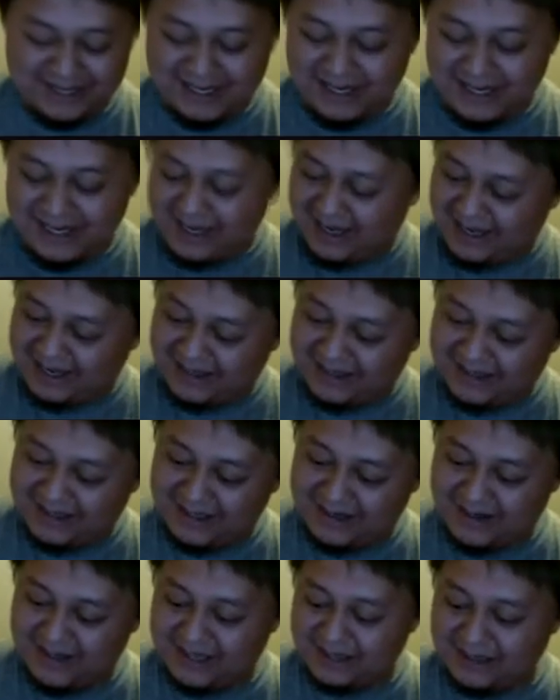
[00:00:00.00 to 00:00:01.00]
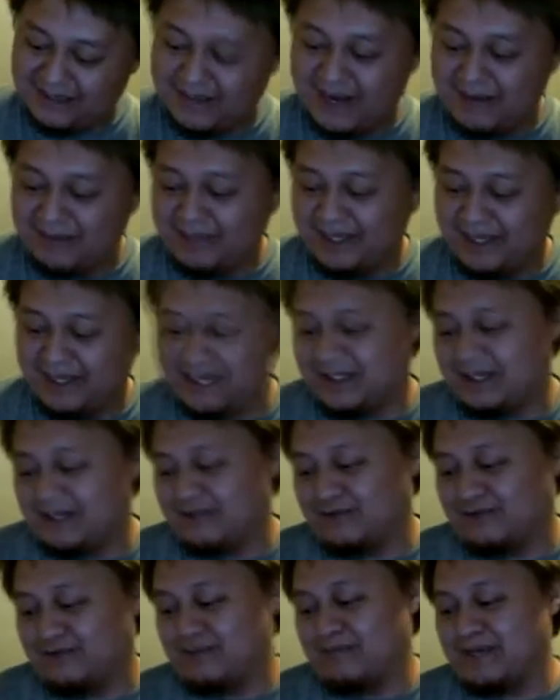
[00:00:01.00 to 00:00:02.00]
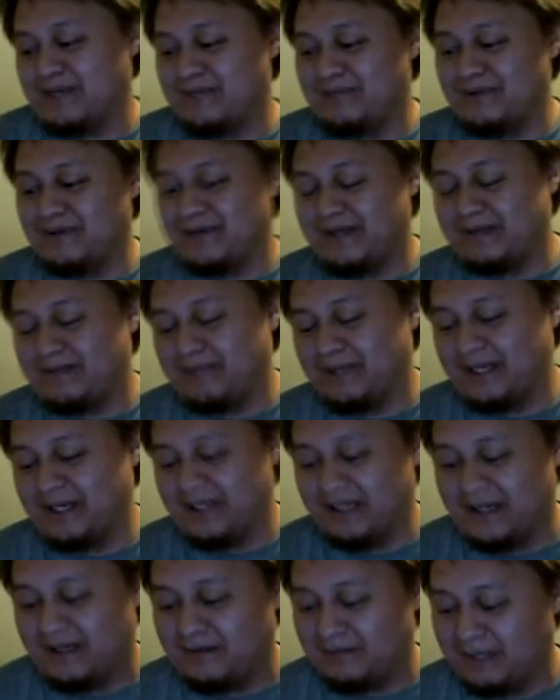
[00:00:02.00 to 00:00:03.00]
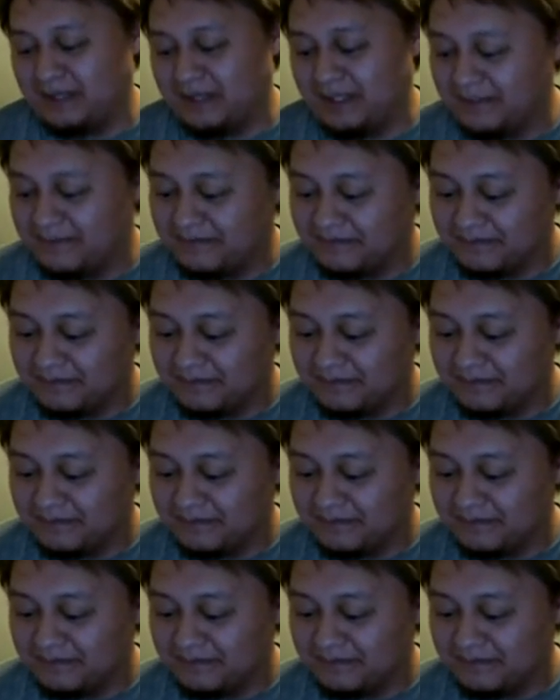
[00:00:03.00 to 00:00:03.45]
And the ban plays on for people that play Clownblade.